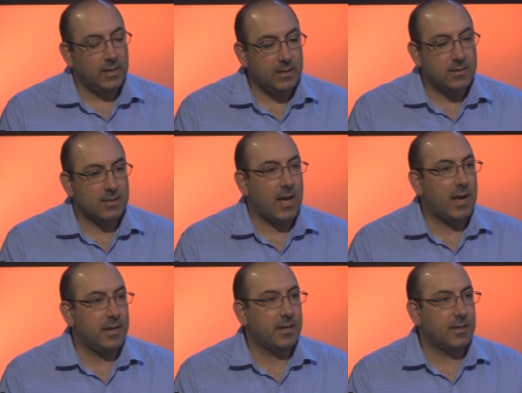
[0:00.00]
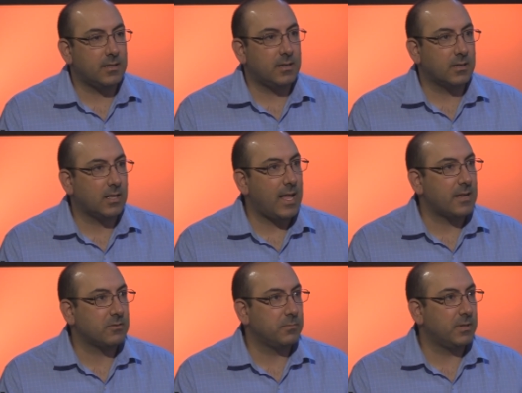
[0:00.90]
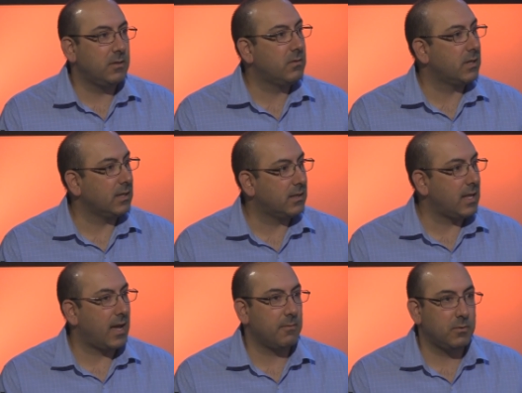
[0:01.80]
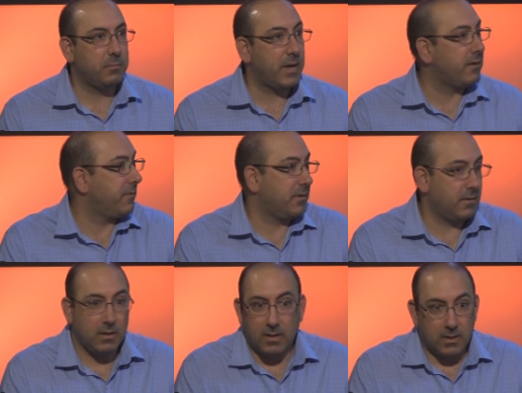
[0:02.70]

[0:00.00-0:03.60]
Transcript: inside a, a classroom that you think that would benefit